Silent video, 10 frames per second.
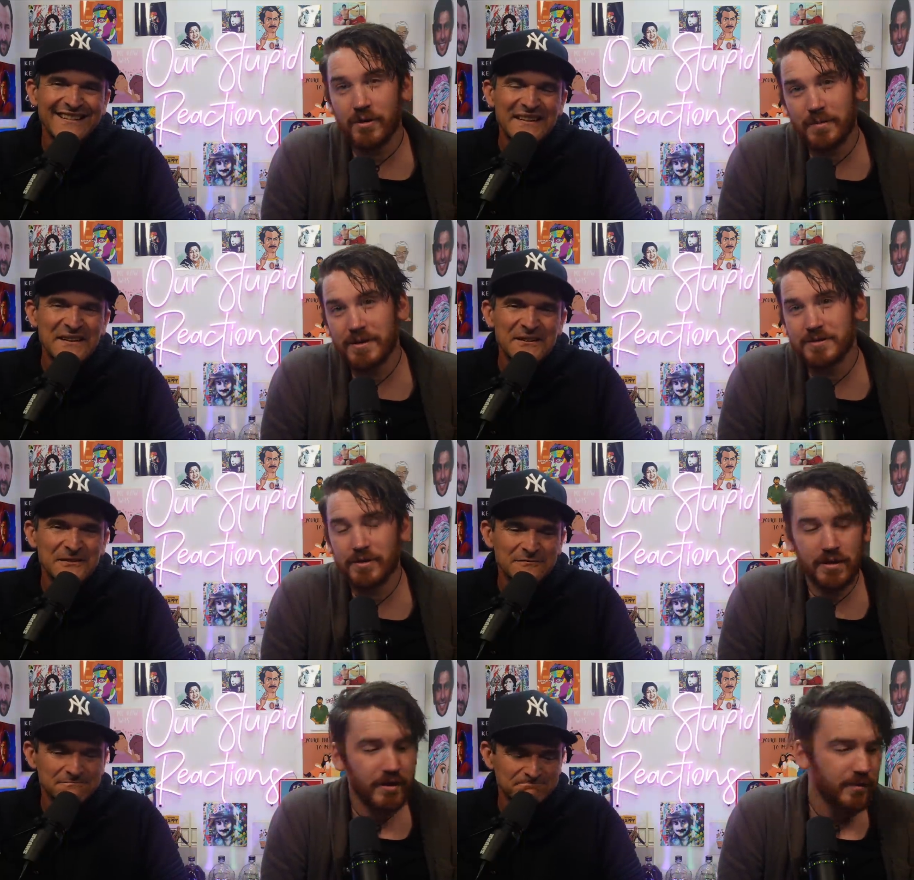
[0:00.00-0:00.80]
Speaker 1: thought about this
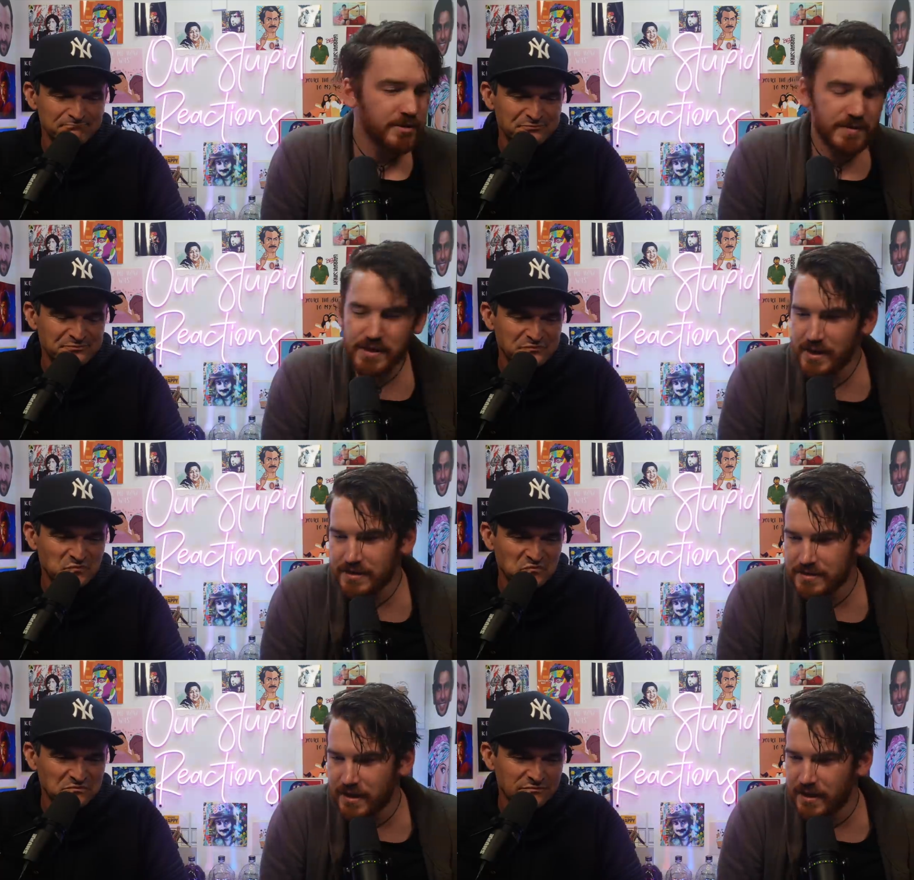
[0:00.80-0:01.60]
trailer and what should be the
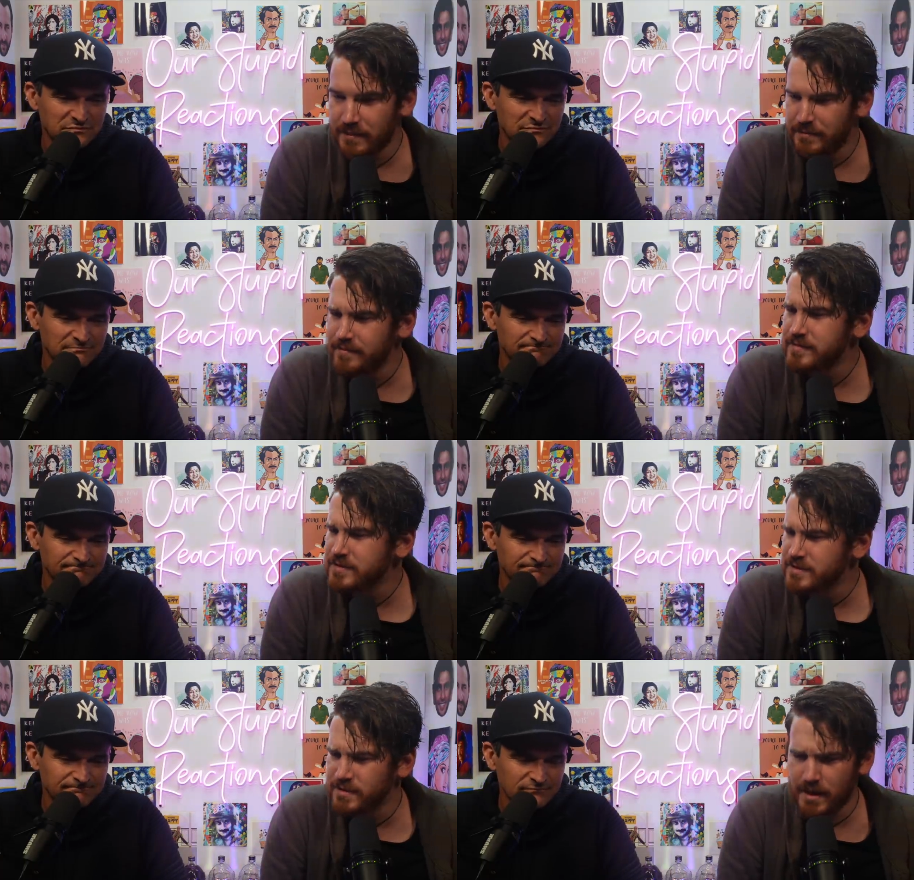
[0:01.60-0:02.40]
next. Uh, I believe
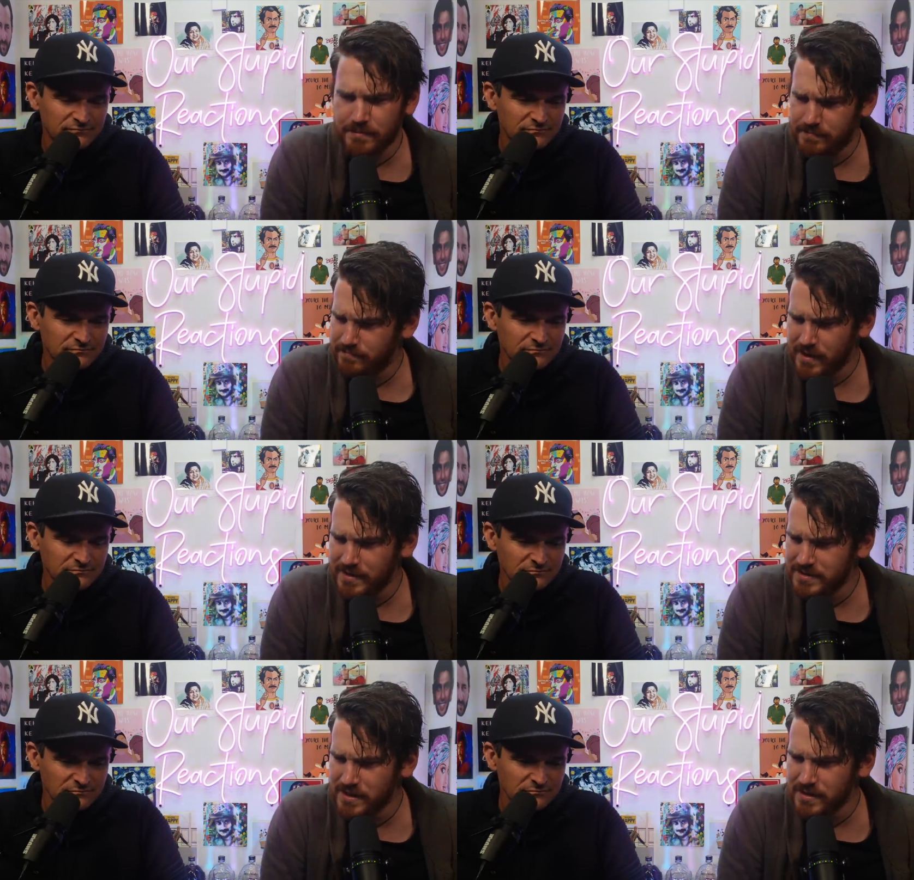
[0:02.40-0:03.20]
this is, I, I
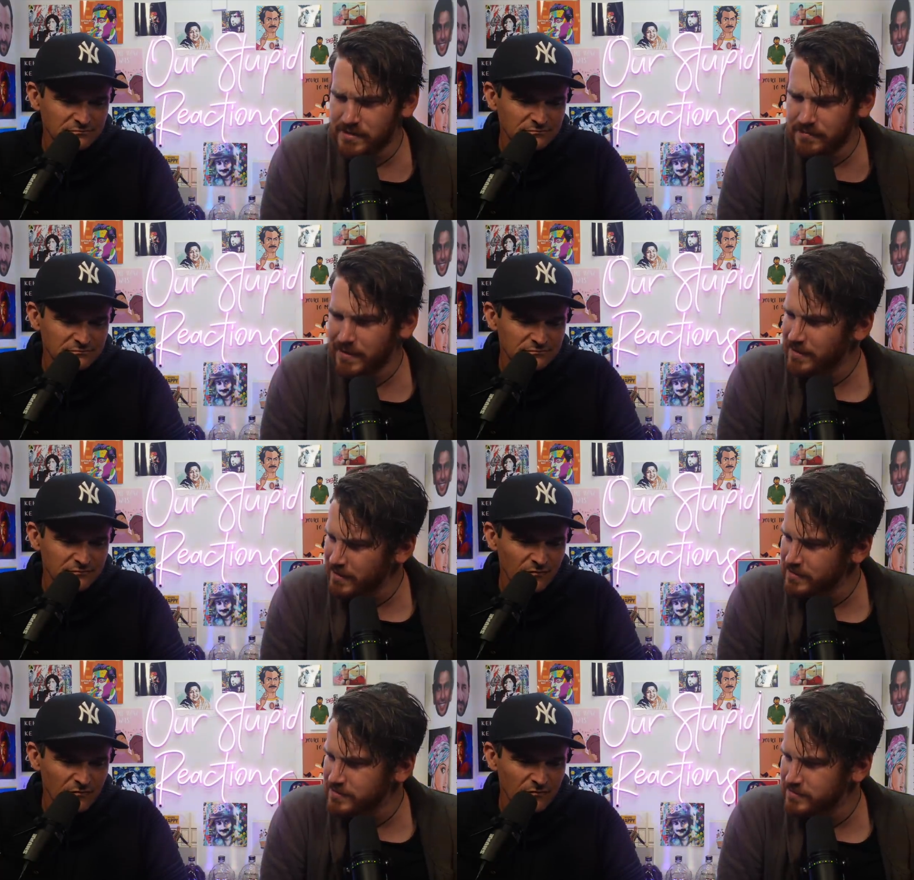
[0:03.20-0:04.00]
didn't see the, but I
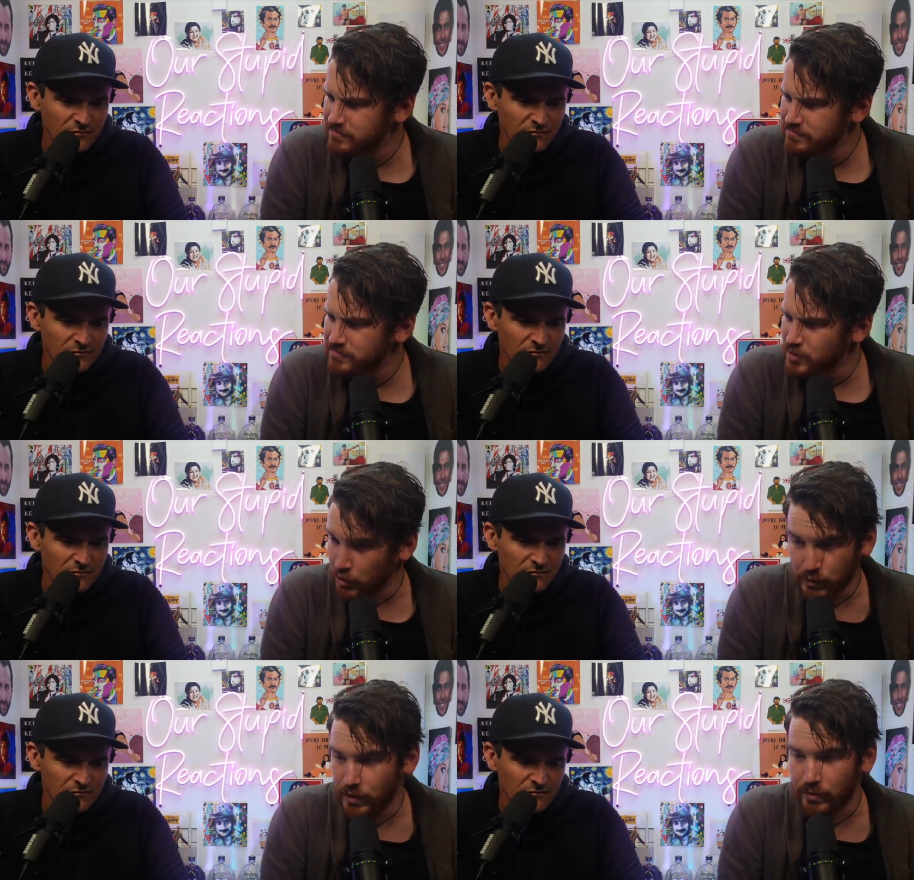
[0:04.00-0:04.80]
think it's
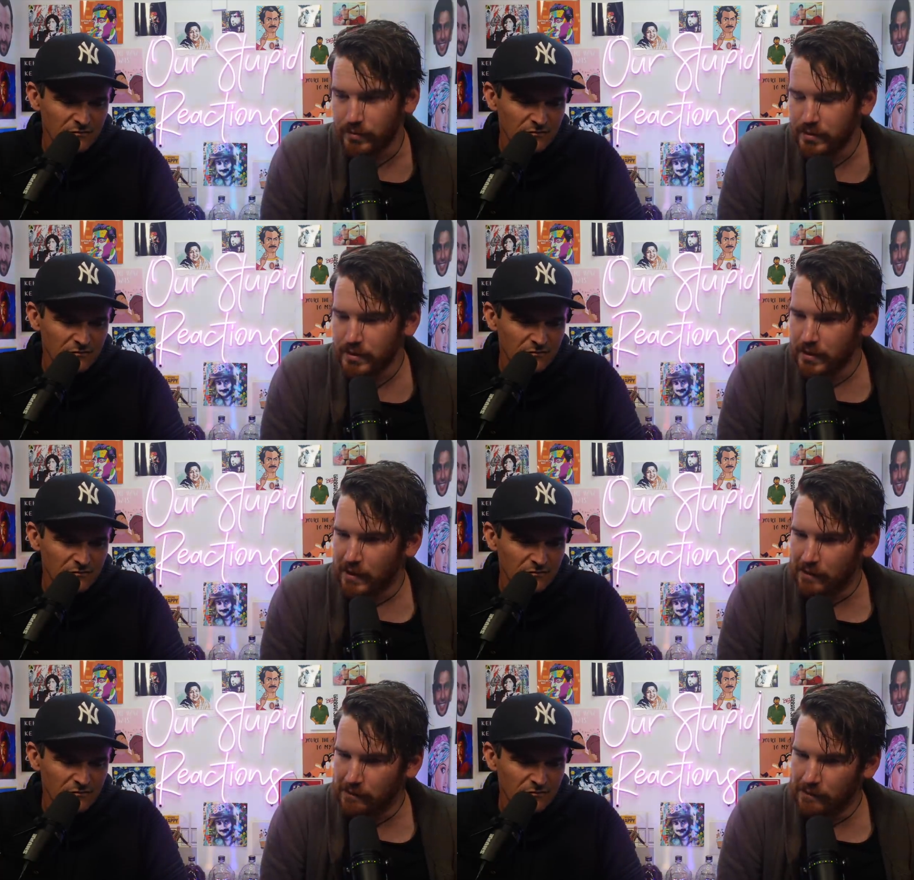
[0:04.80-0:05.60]
Telugu.
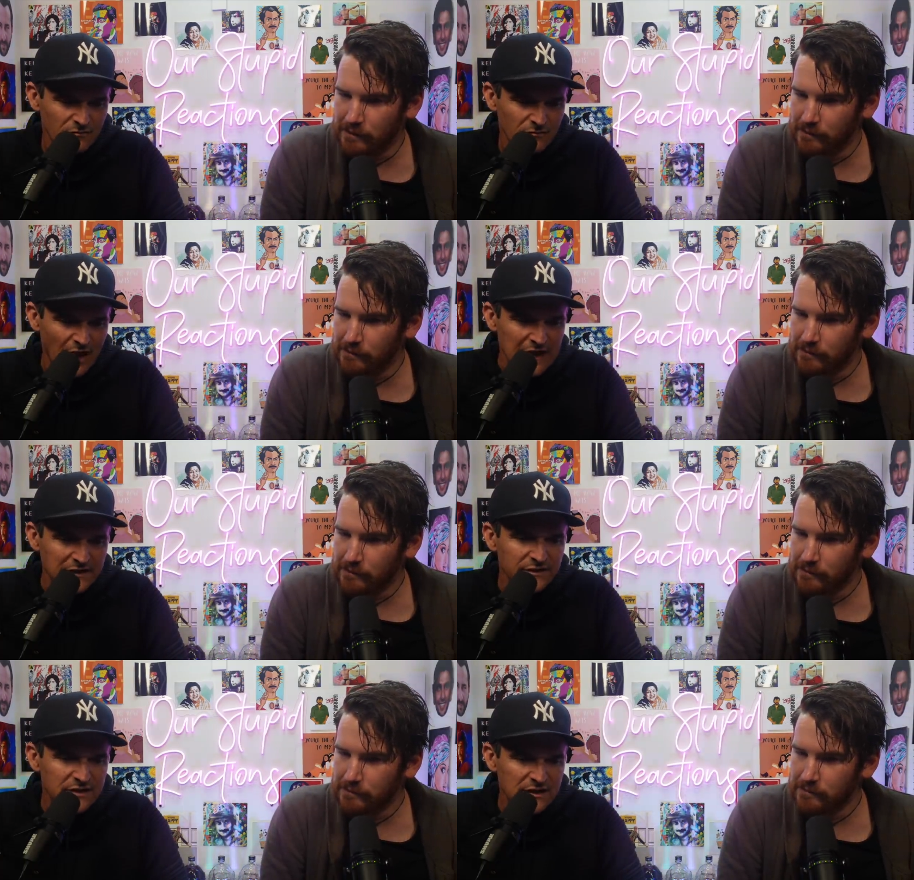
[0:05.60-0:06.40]
Speaker 2: I
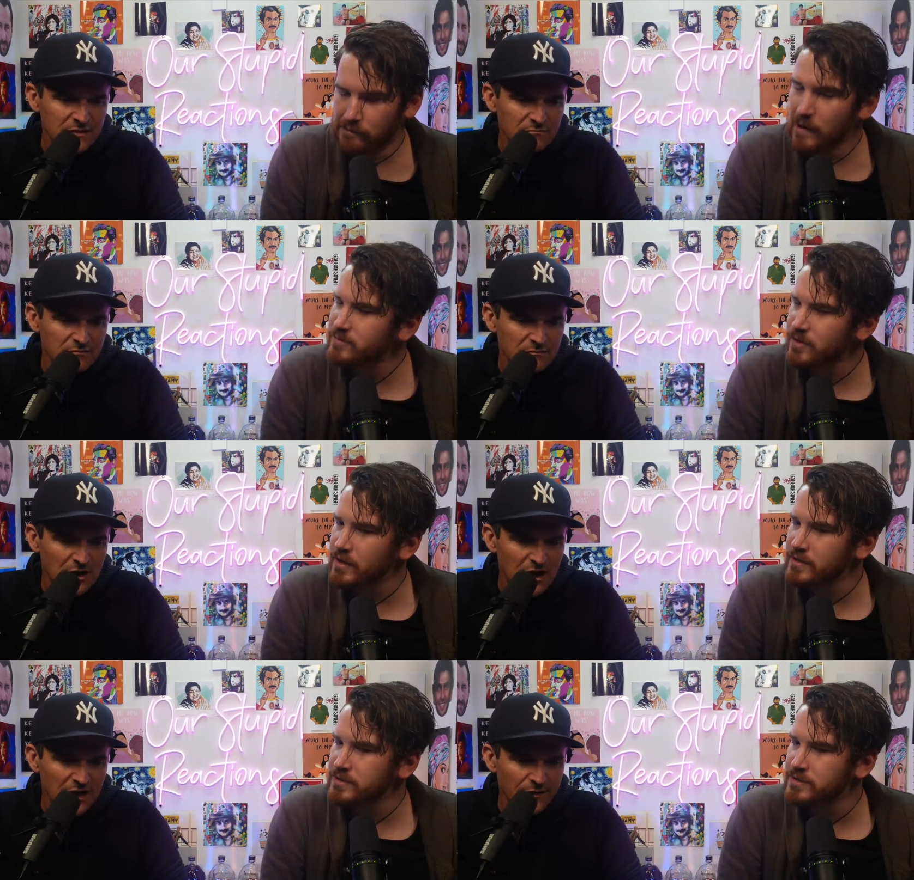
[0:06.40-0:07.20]
didn't see. Ram
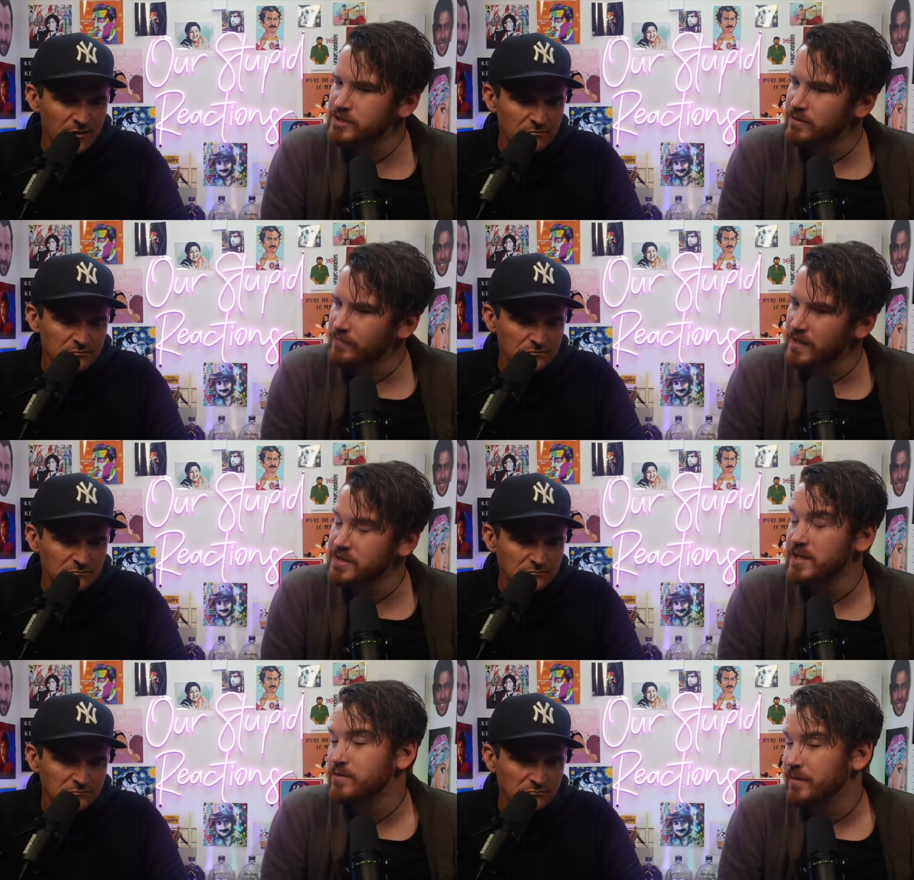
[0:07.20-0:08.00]
Charan
Speaker 1: and
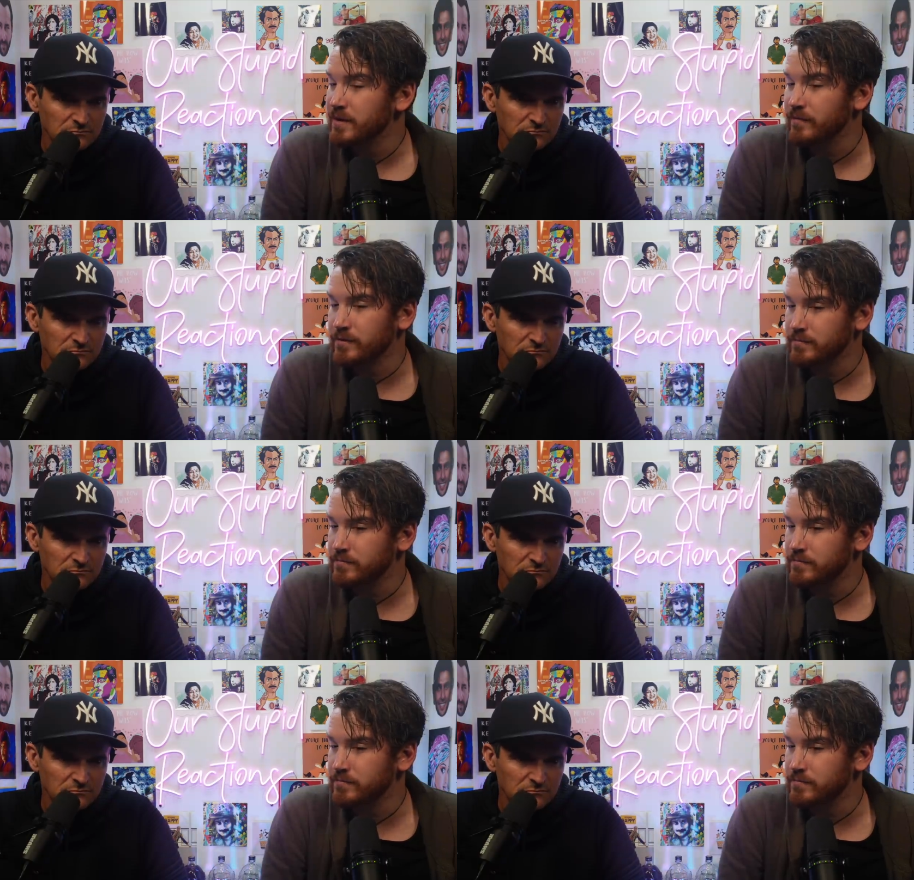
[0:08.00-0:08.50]
Chiranjeevi, I do believe, are